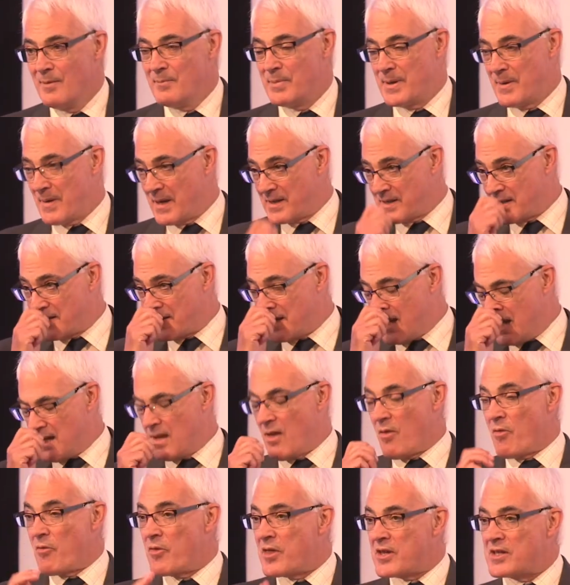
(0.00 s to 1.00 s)
But as I
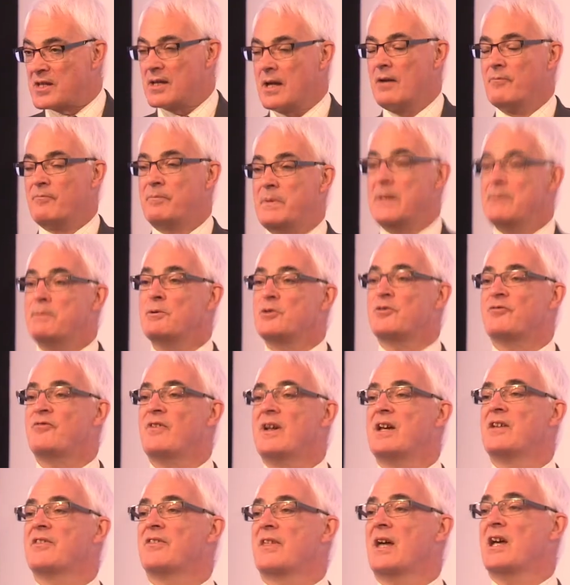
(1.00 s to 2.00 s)
say, people's
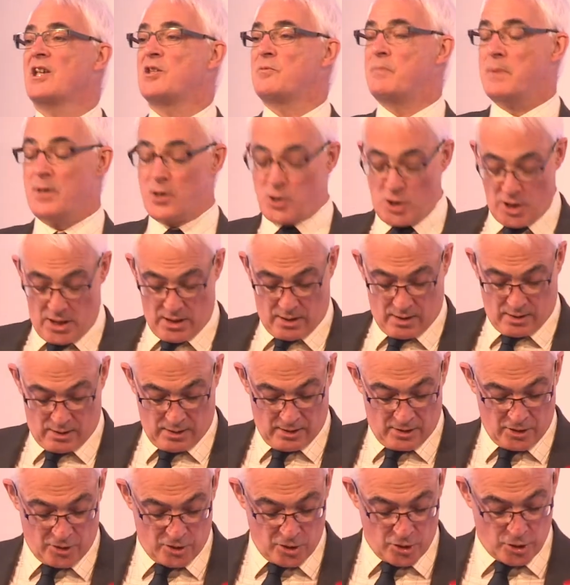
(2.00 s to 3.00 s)
faith has been shaken
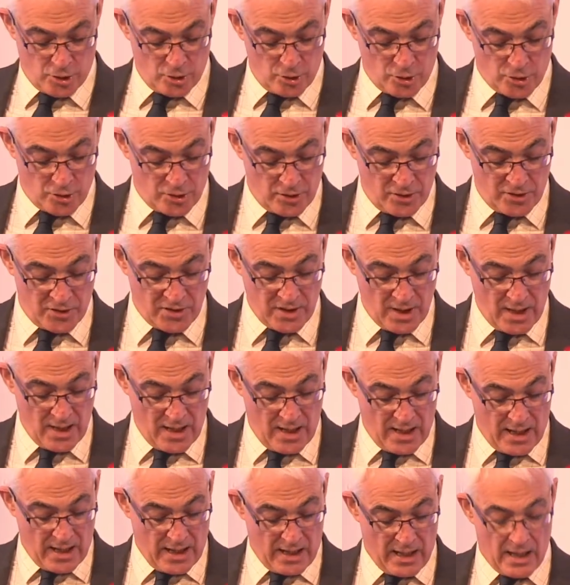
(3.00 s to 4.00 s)
in institutions.
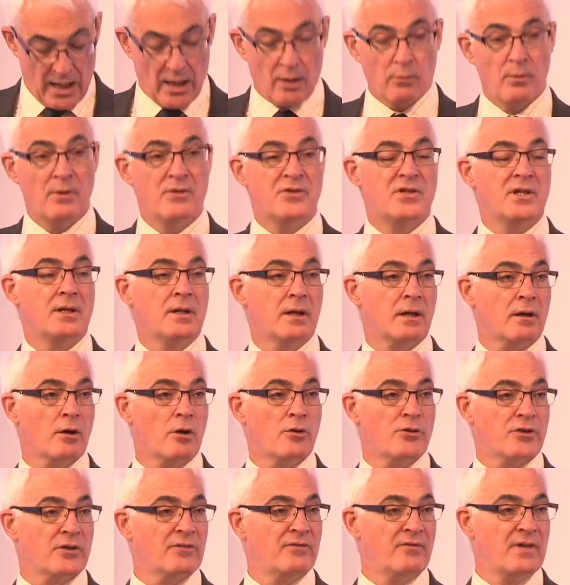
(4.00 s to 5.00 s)
We've seen a
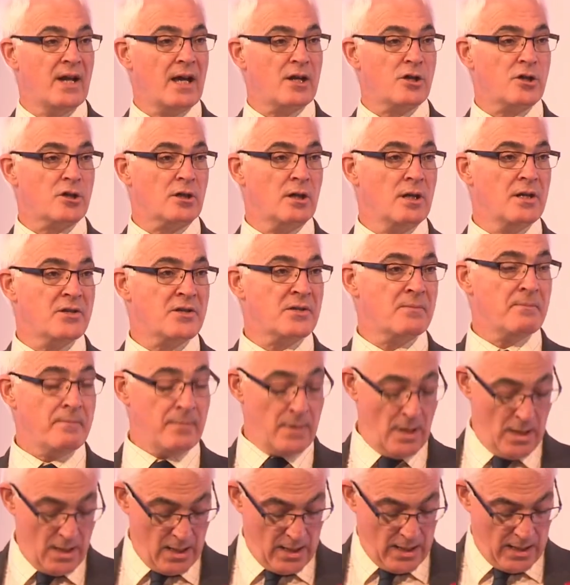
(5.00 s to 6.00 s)
growth of
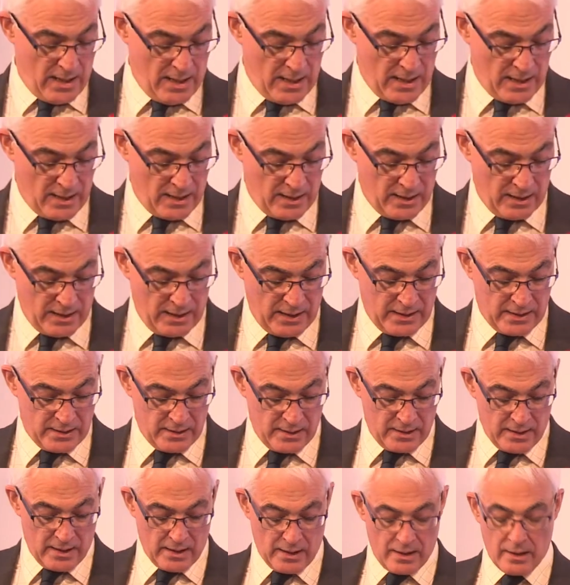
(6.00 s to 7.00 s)
nationalism
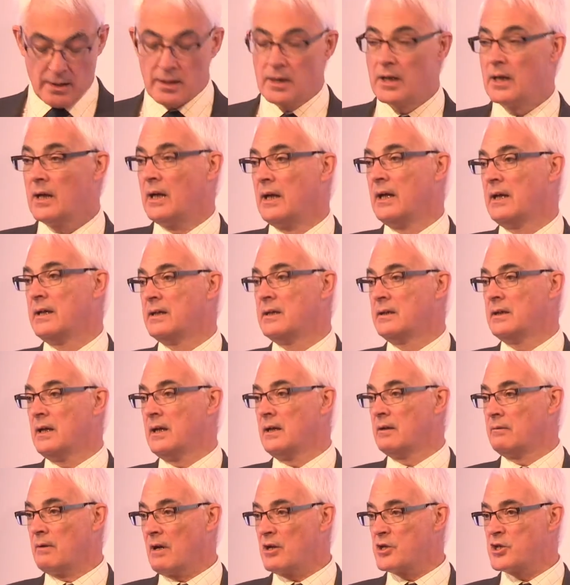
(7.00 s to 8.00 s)
in
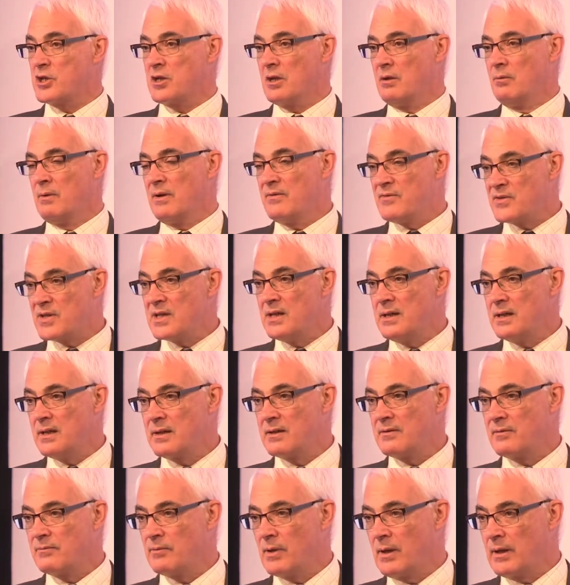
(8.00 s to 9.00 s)
Russia. We've seen
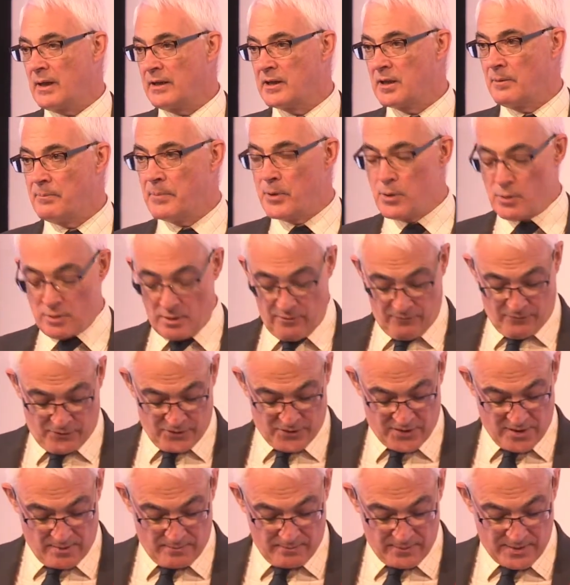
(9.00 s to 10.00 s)
it under Putin
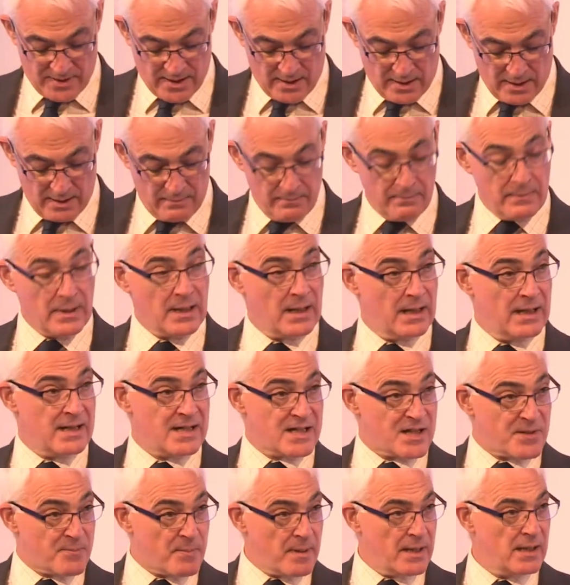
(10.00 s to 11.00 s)
for some time.
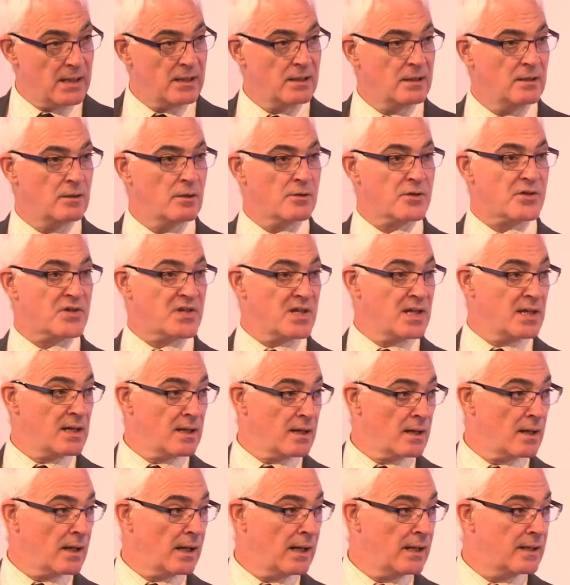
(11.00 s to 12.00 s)
In Spain, you're
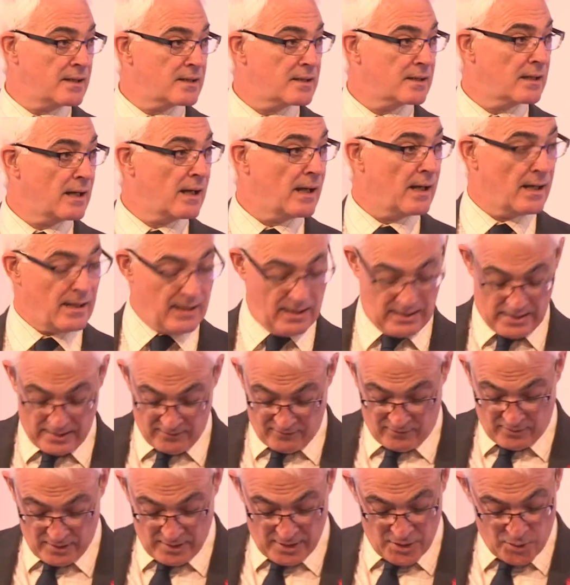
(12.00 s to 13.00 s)
seeing it
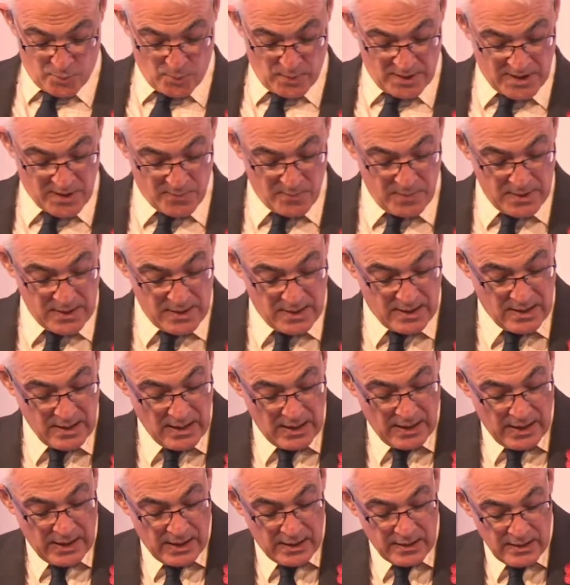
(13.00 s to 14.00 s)
even as we speak
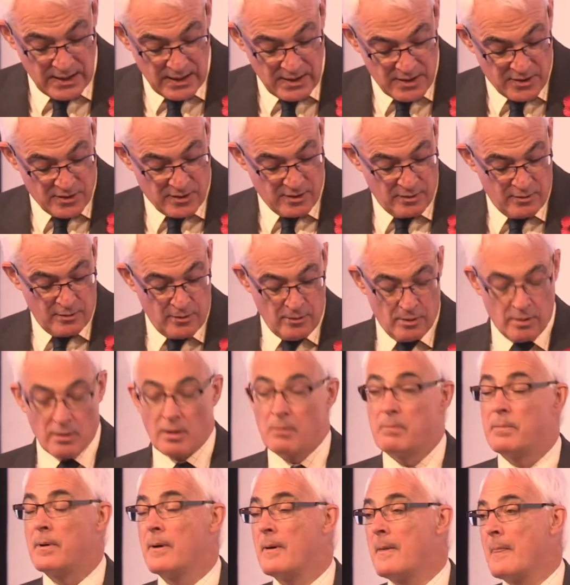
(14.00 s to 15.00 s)
in Eastern
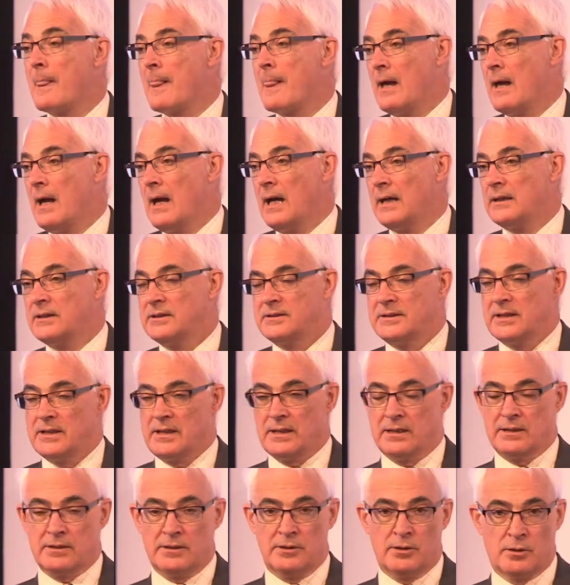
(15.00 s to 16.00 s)
Europe. And,
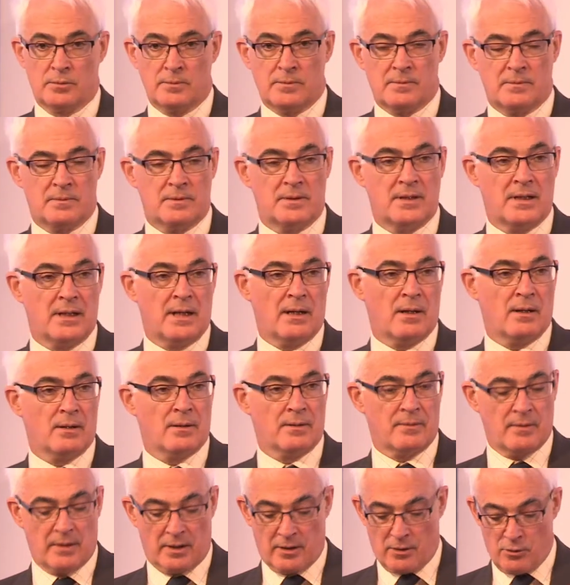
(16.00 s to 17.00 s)
you know,
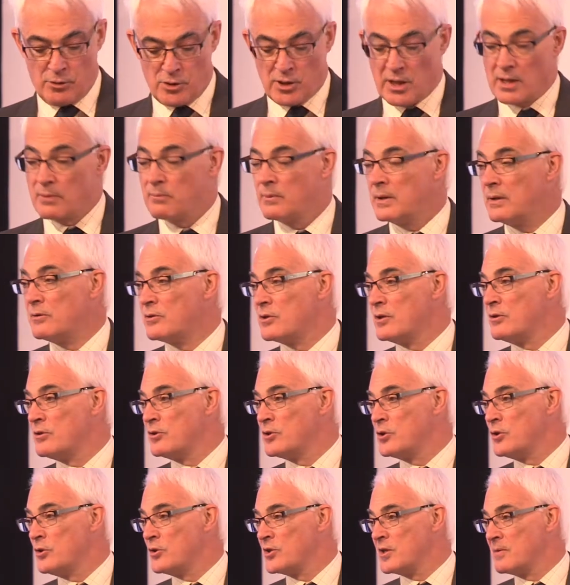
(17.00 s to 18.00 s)
Gujan, when he was
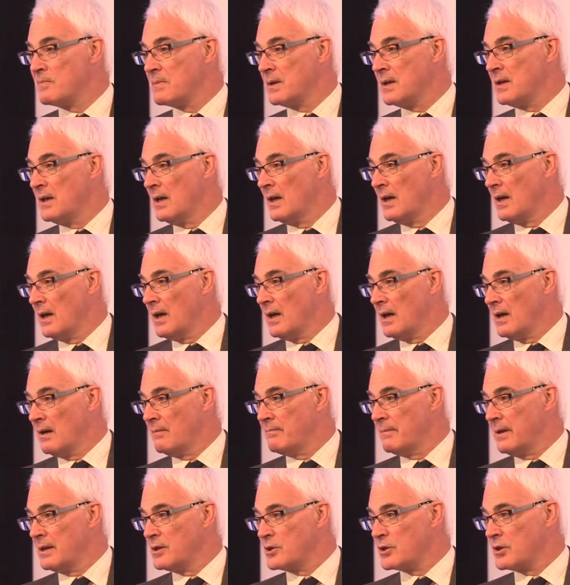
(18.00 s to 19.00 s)
introducing me,
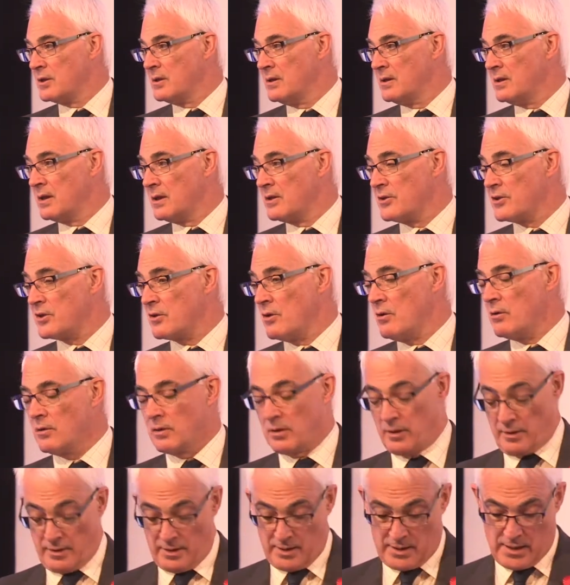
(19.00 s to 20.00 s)
mentioned
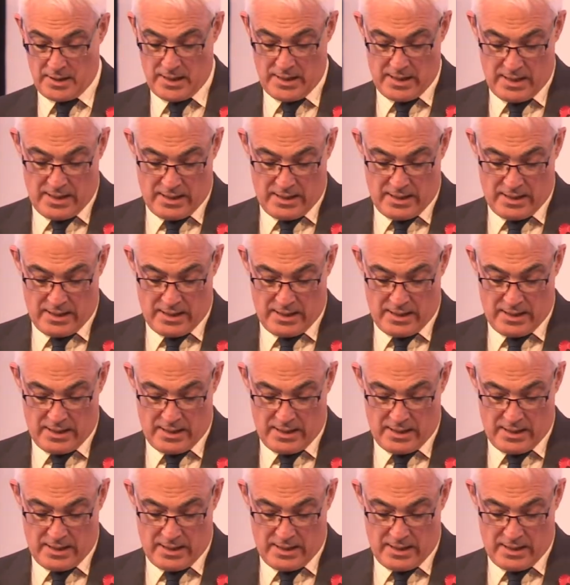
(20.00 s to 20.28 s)
Scotland.